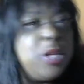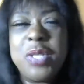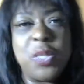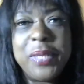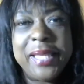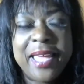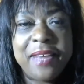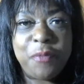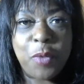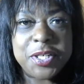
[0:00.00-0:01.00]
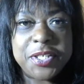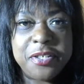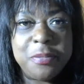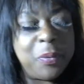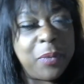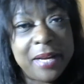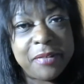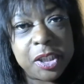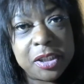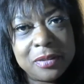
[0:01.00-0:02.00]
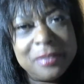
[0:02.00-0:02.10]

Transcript: which I really can't afford to do, but whatever.